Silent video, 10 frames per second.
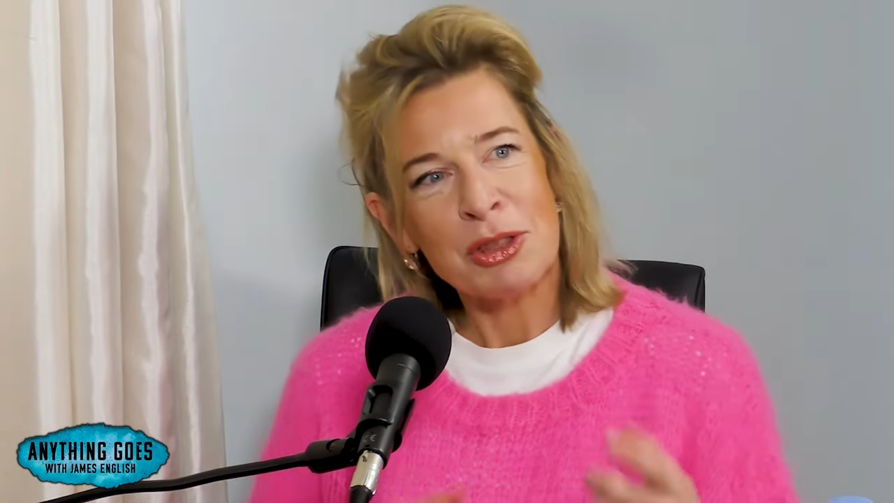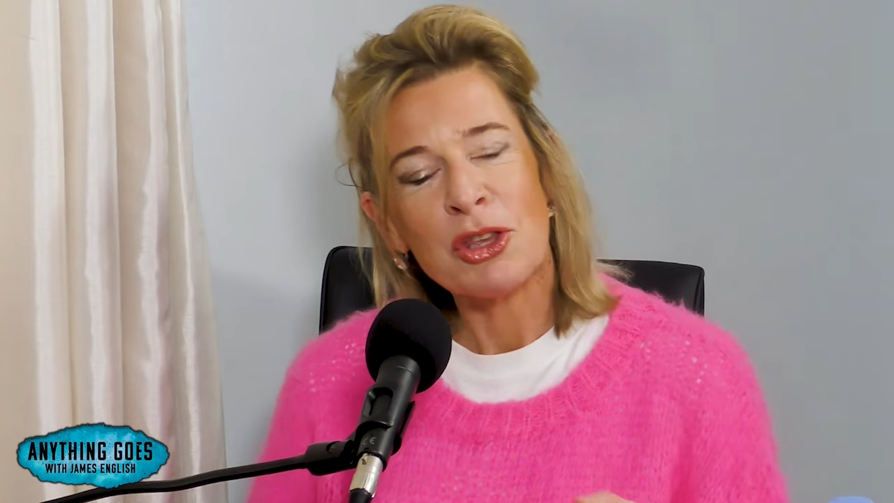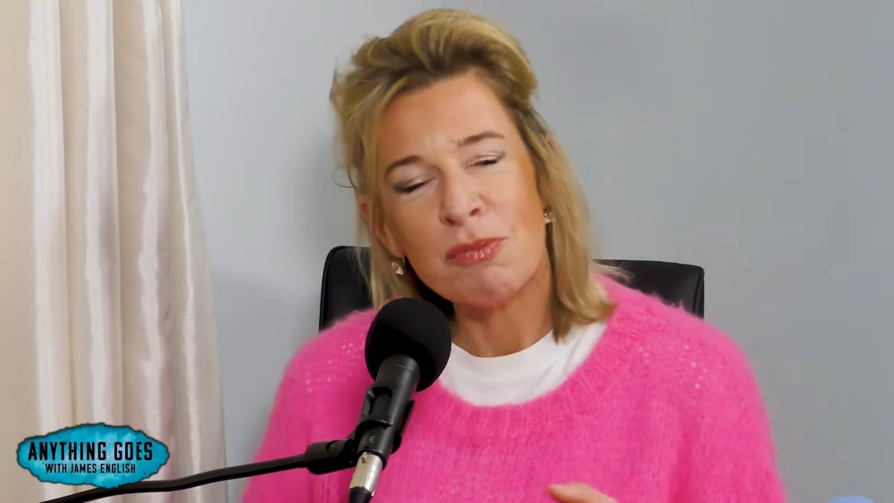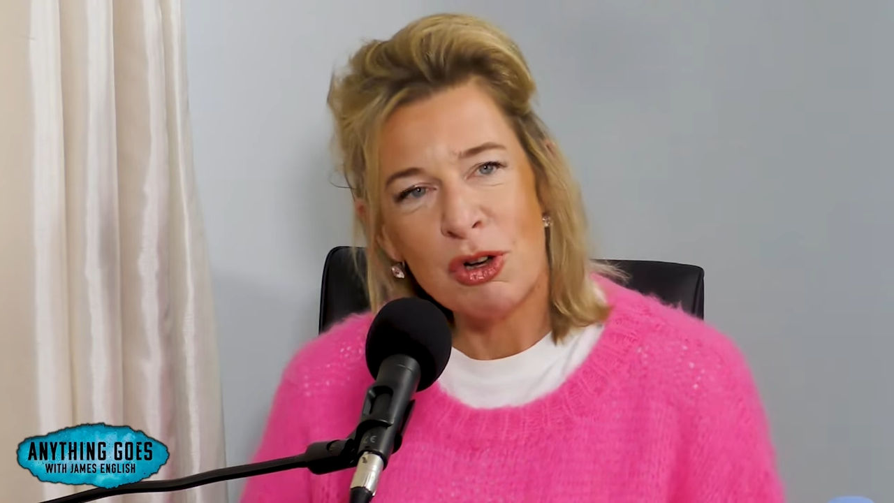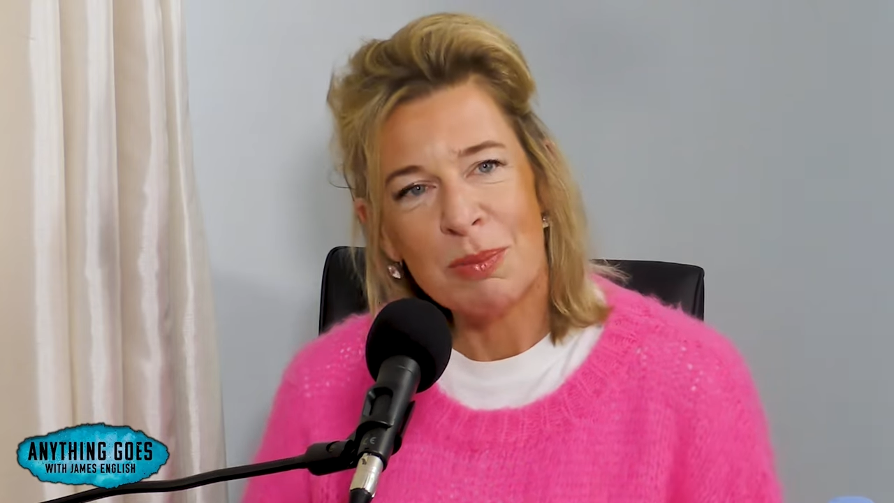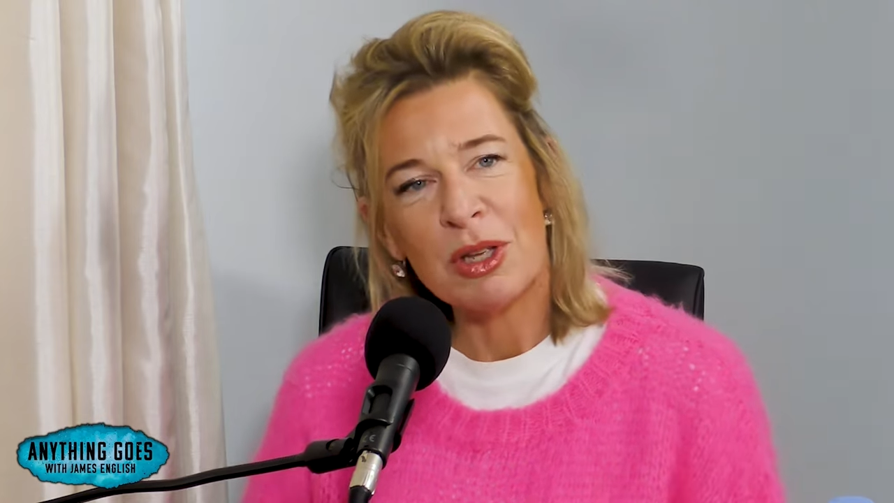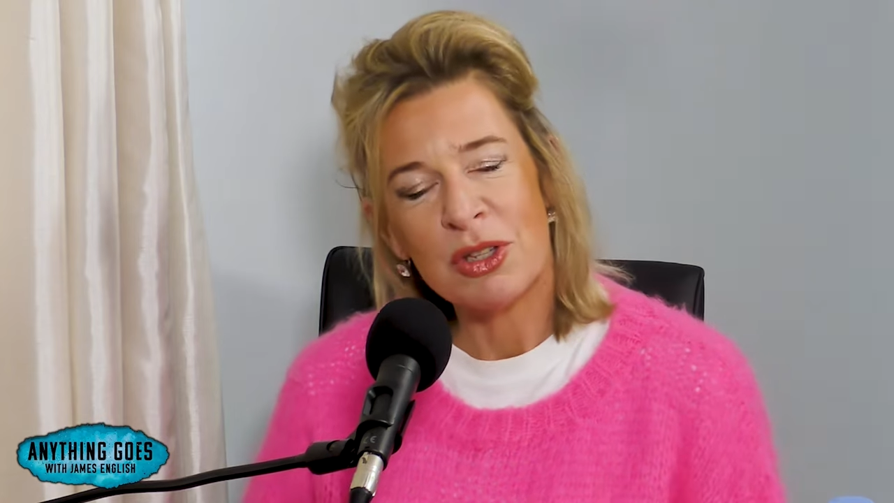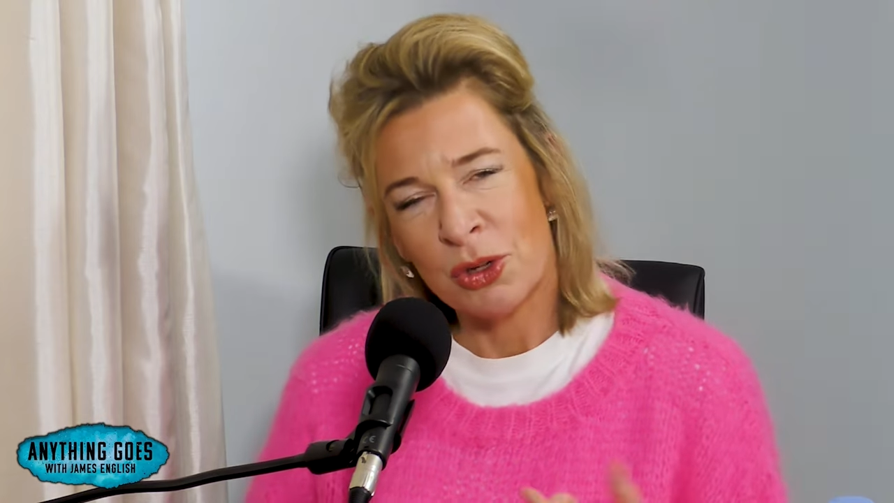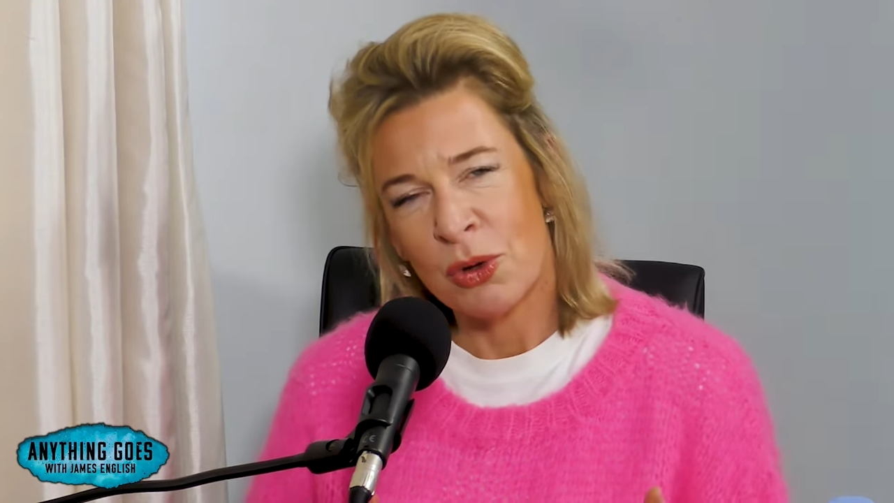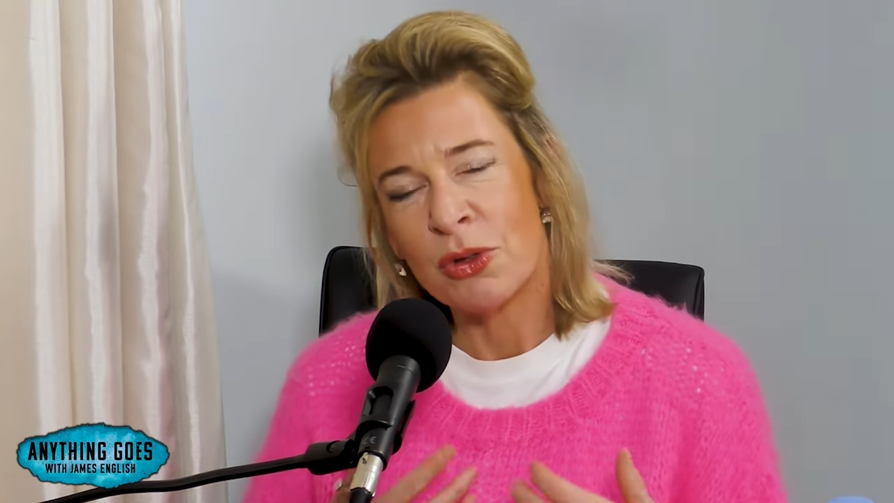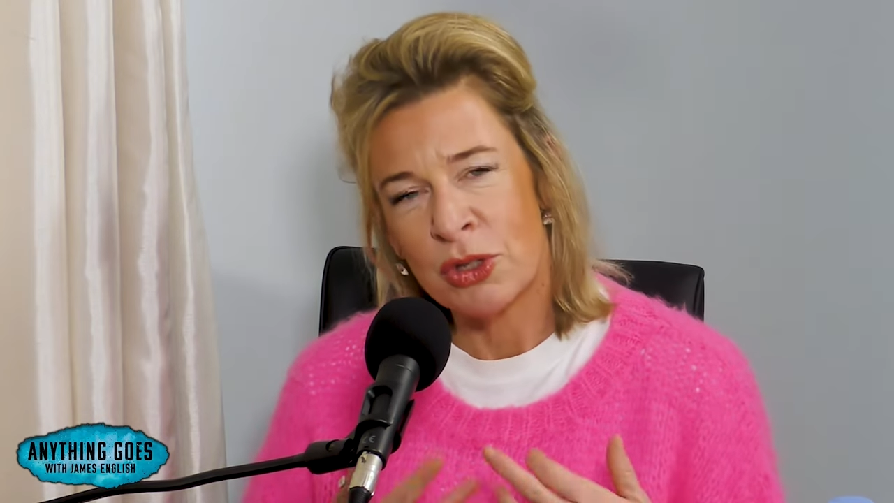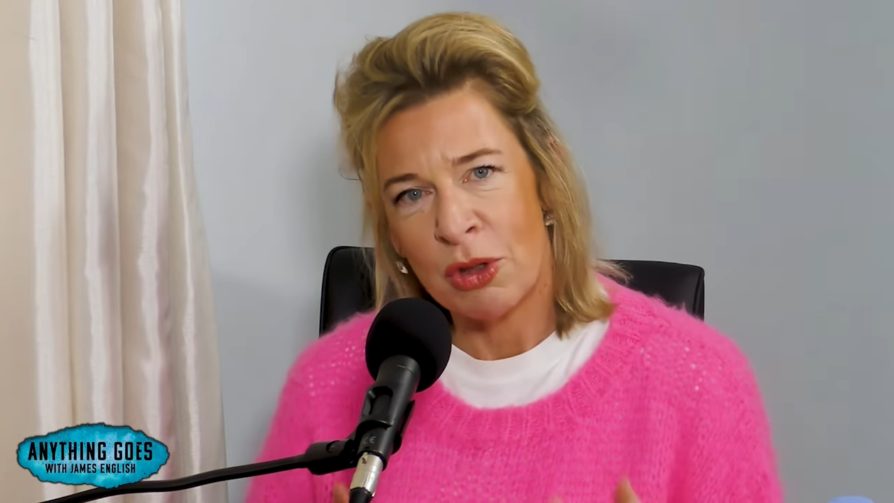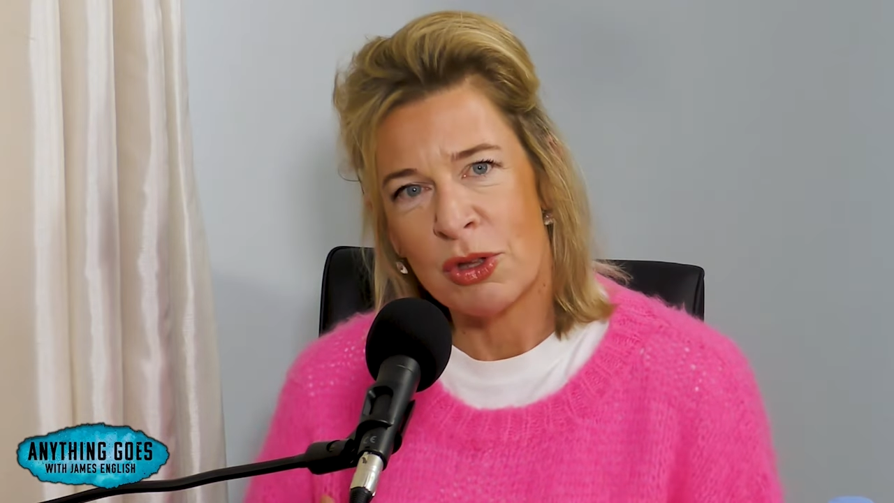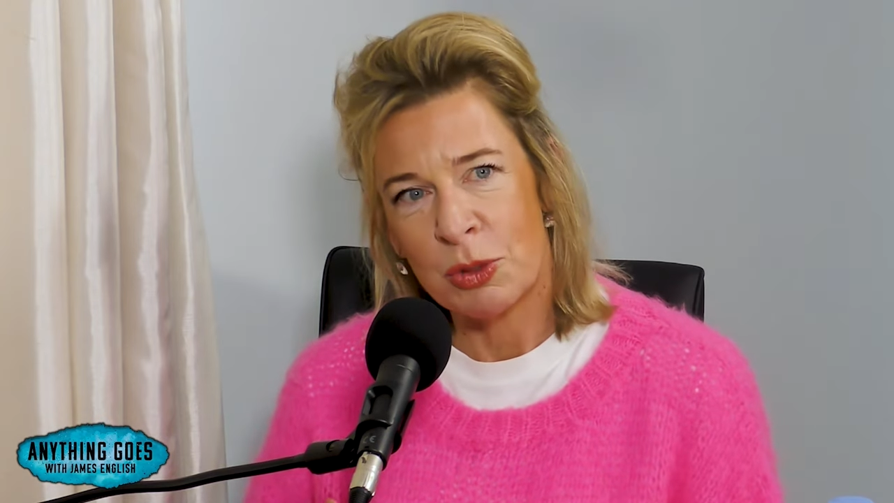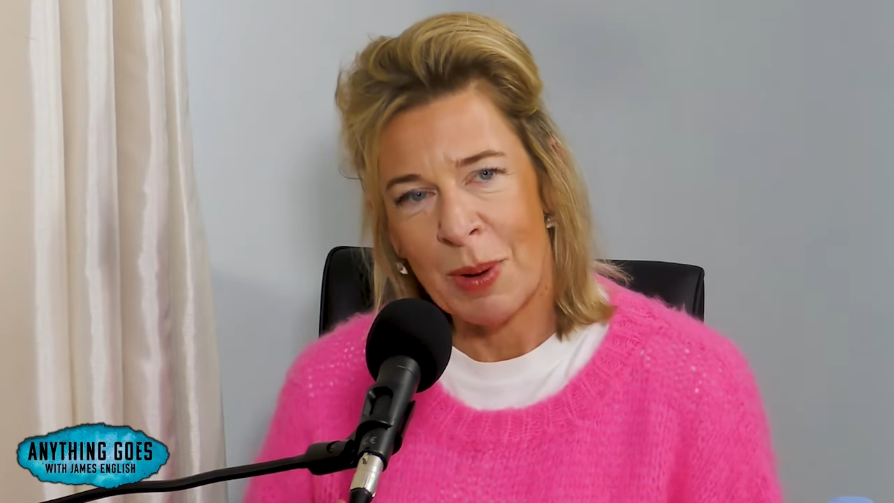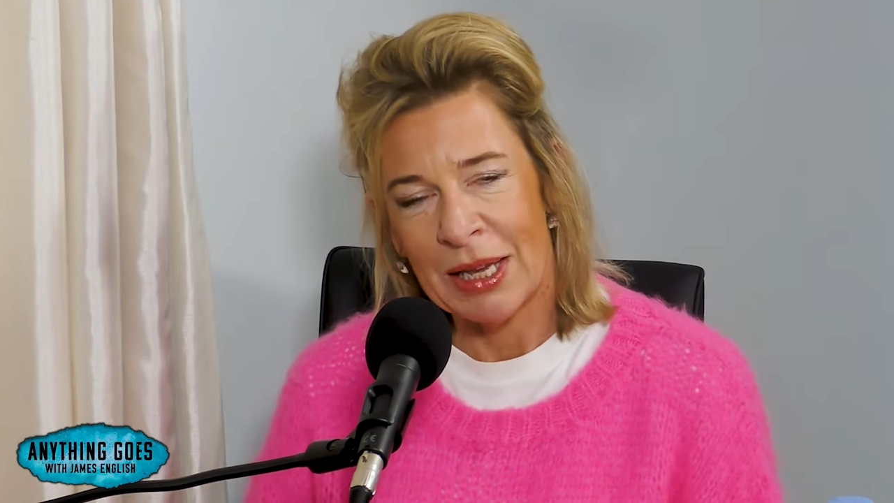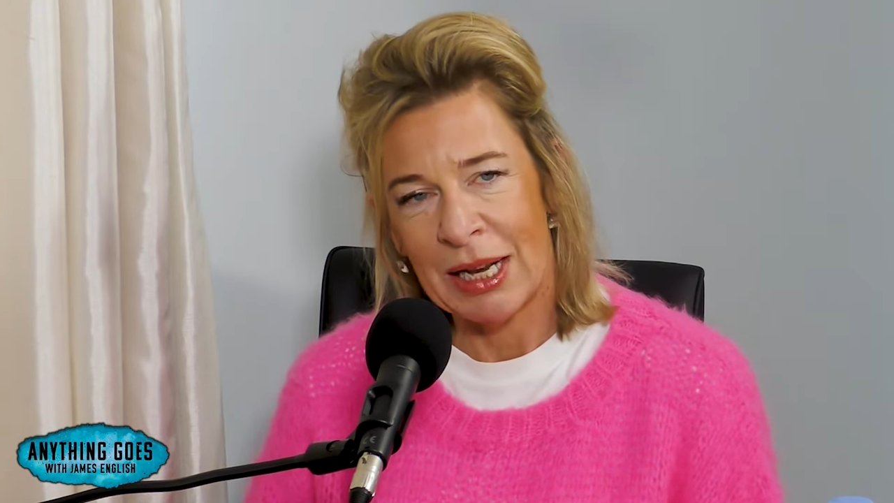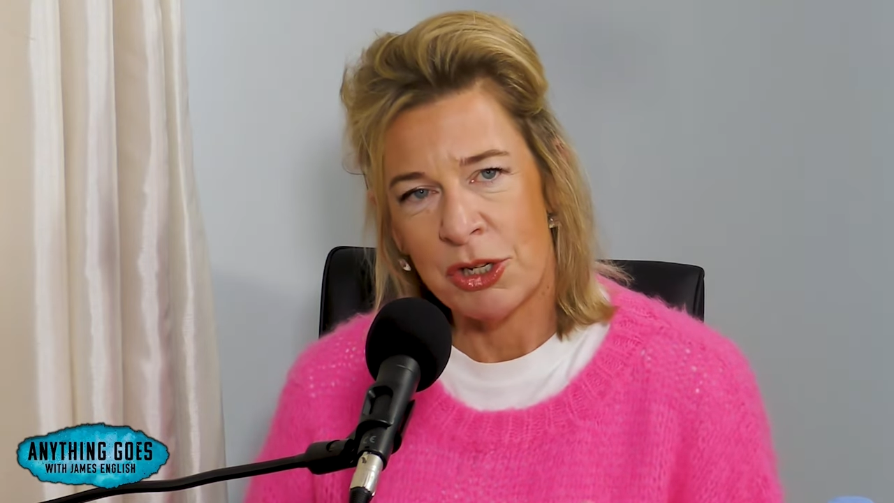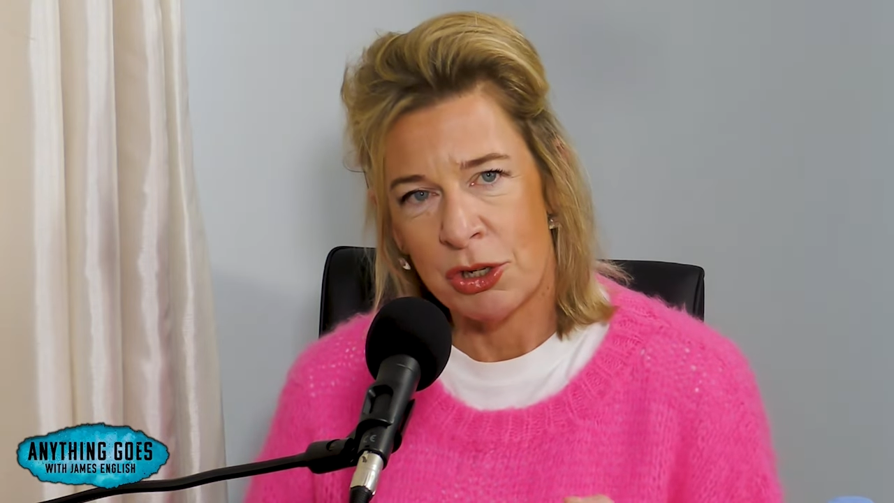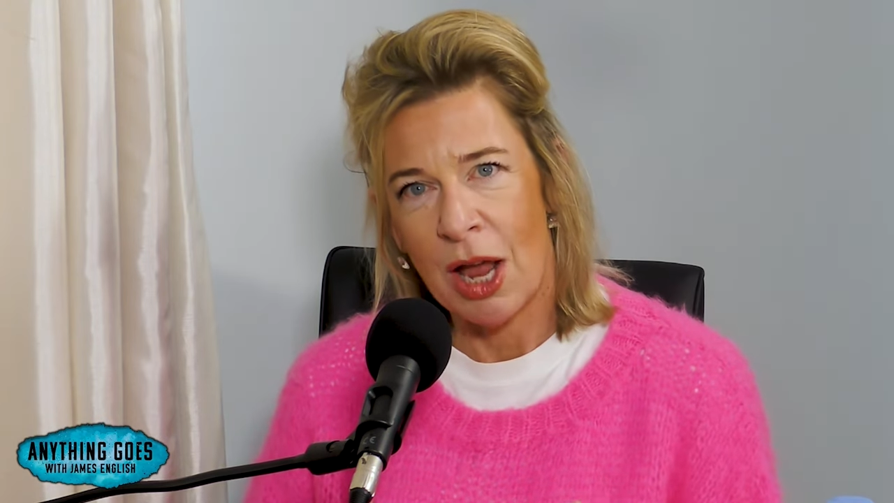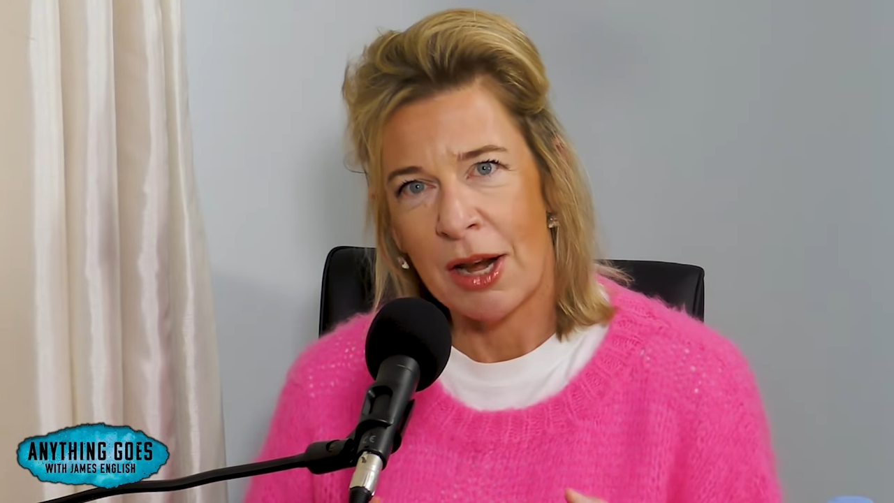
the, the rumor, so so the speculation,